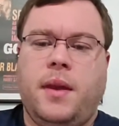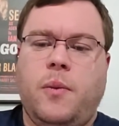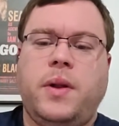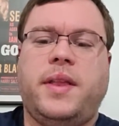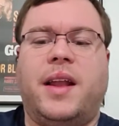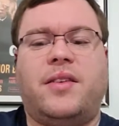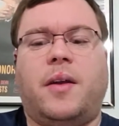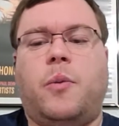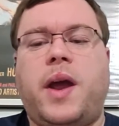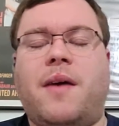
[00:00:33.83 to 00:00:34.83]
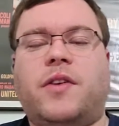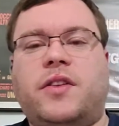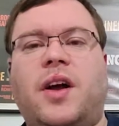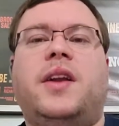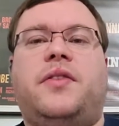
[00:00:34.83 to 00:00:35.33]
with that said, we have a
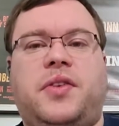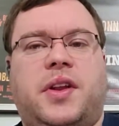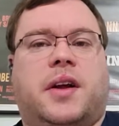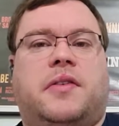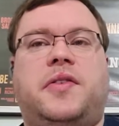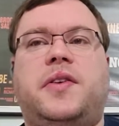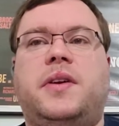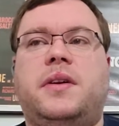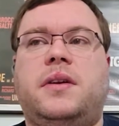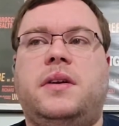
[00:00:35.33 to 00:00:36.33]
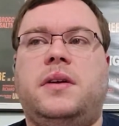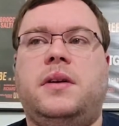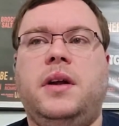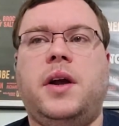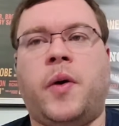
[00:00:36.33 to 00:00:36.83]
ton of stuff
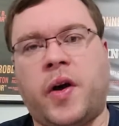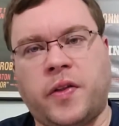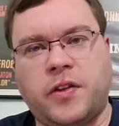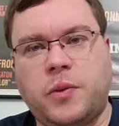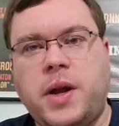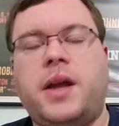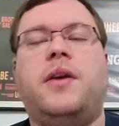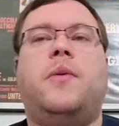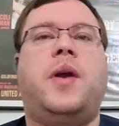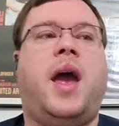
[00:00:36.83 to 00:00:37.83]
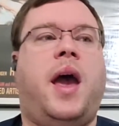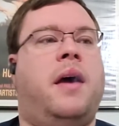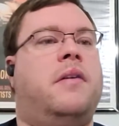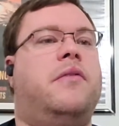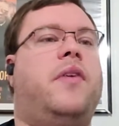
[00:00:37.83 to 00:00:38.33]
going on this week. We
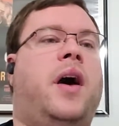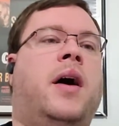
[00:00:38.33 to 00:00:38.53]
have